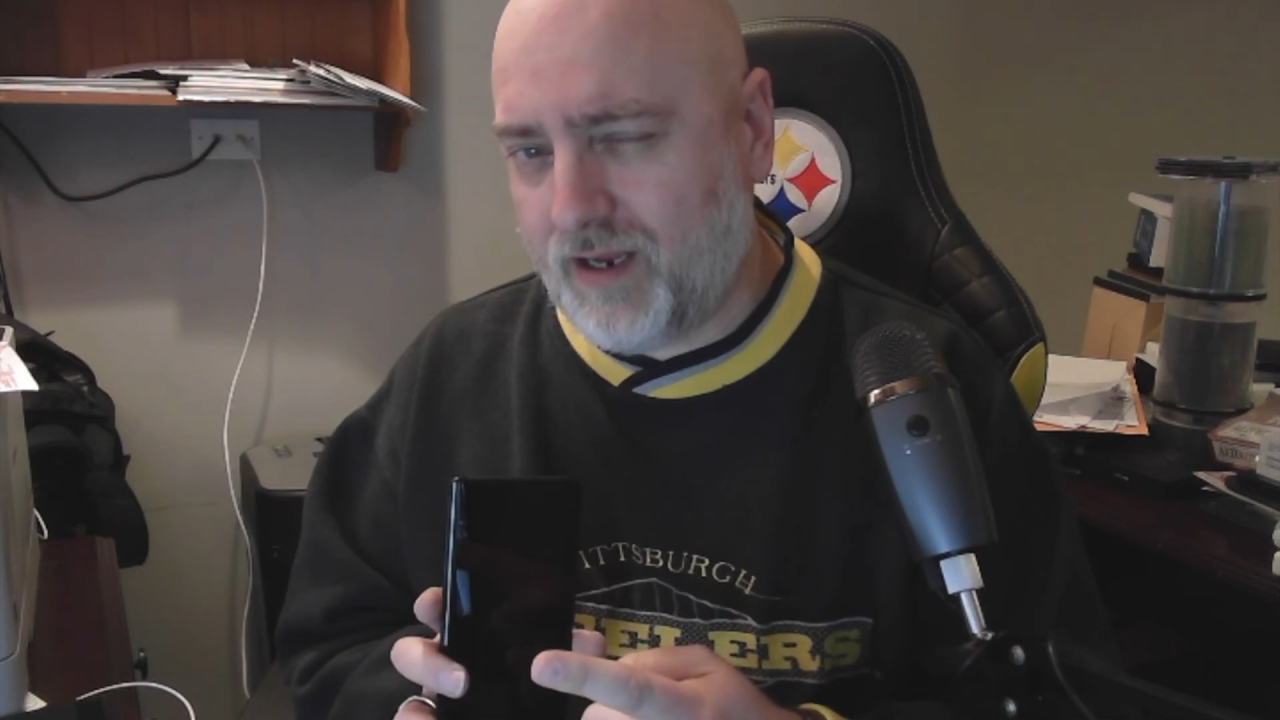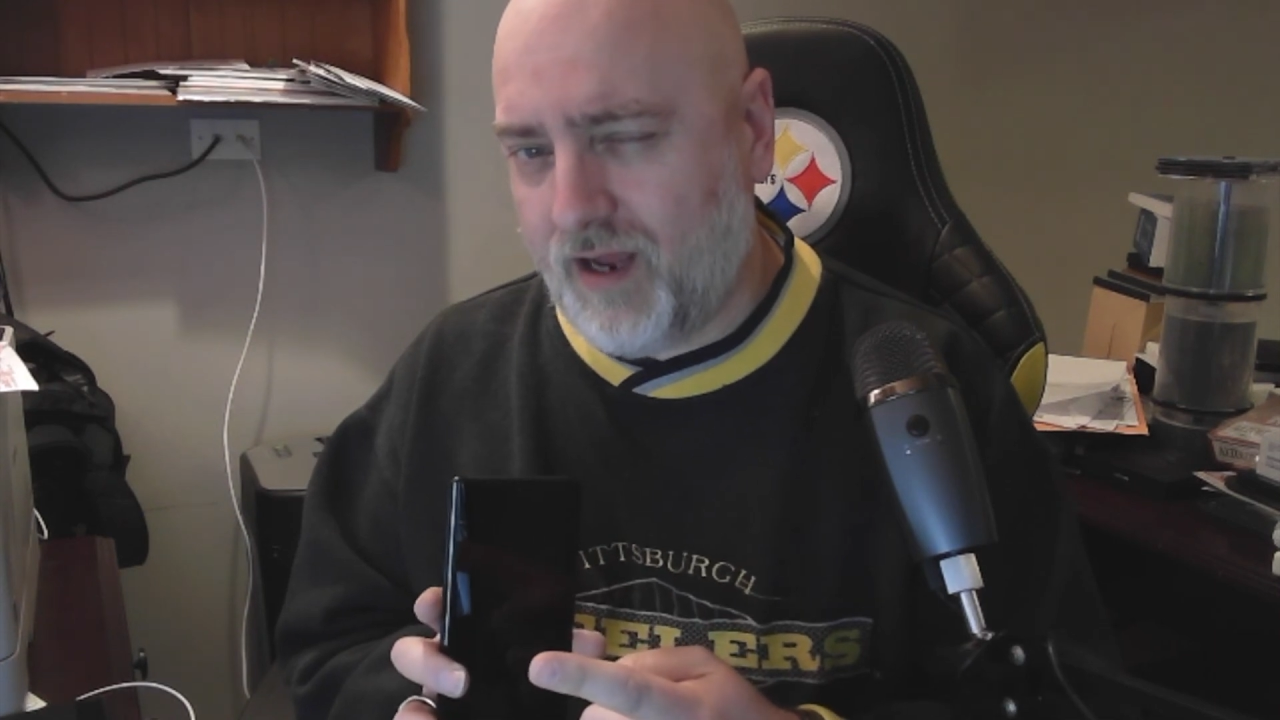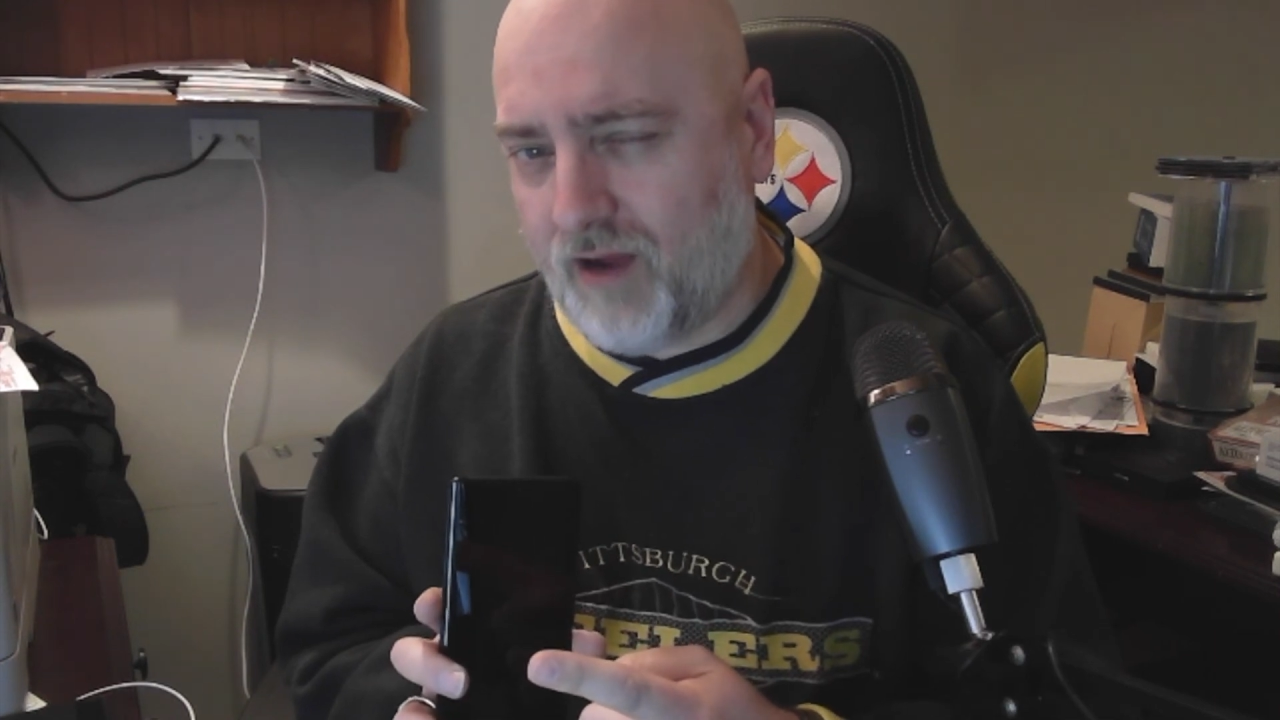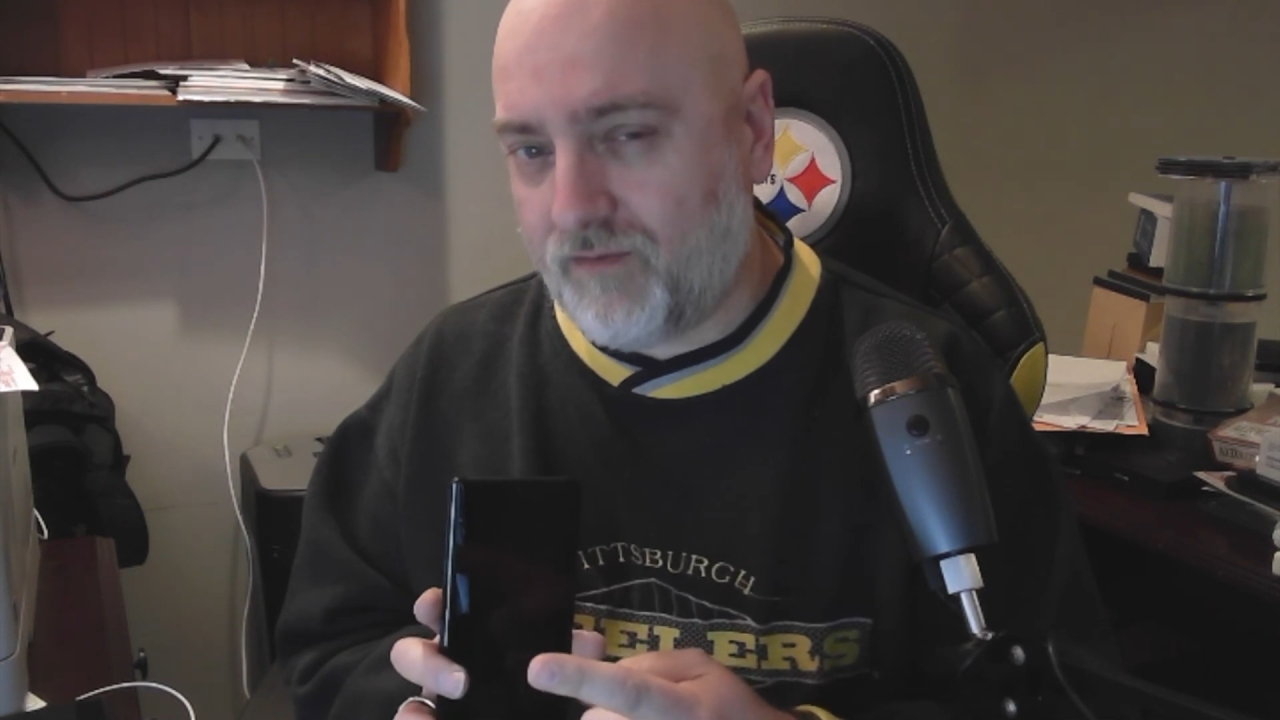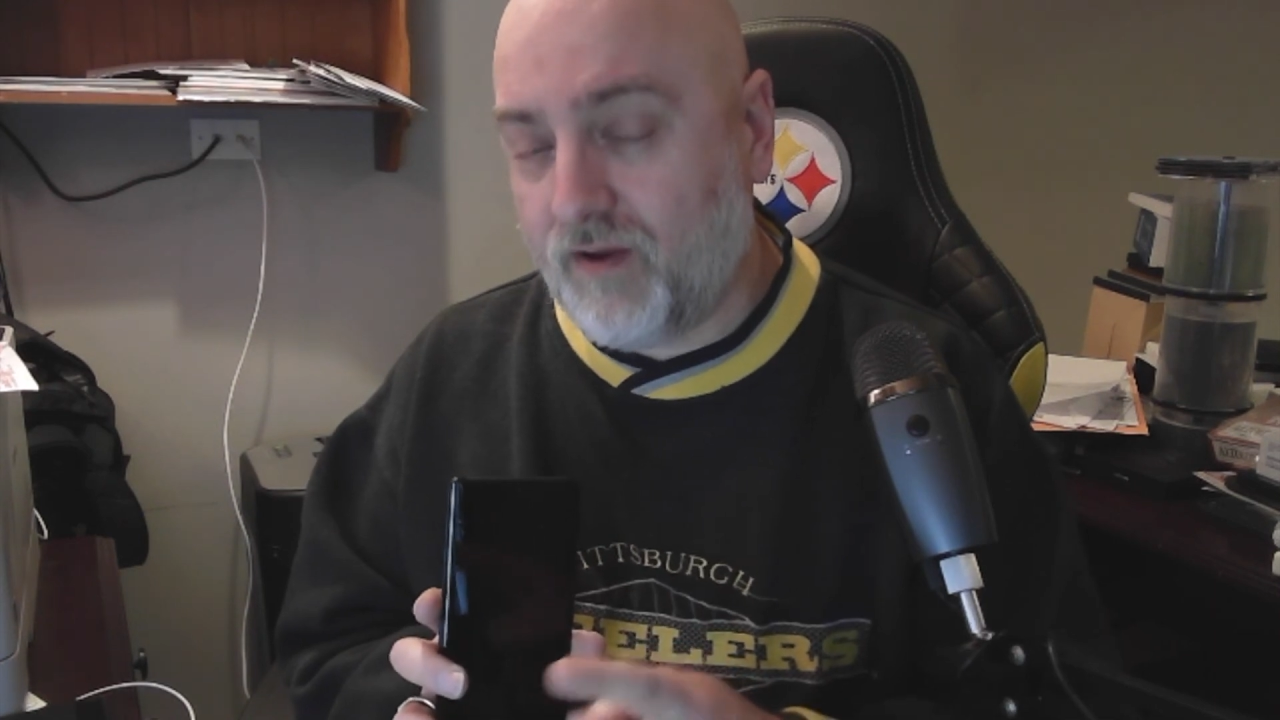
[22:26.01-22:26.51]

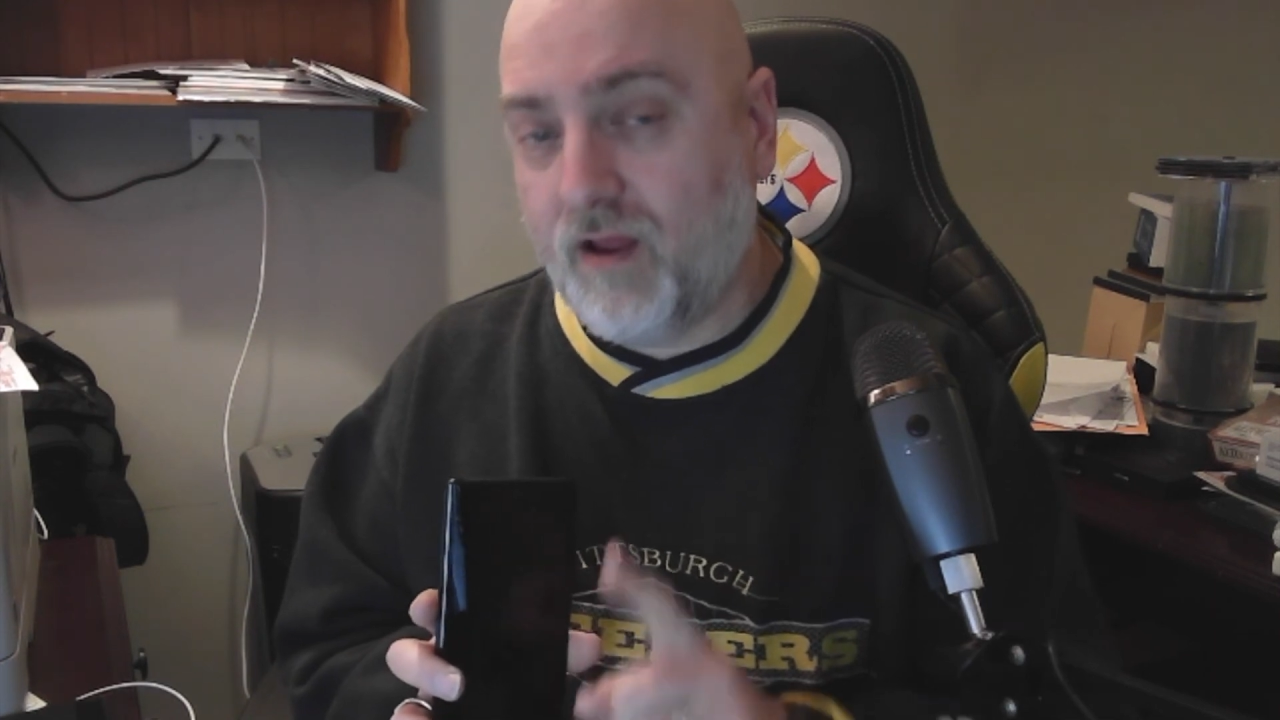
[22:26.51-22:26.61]
enough,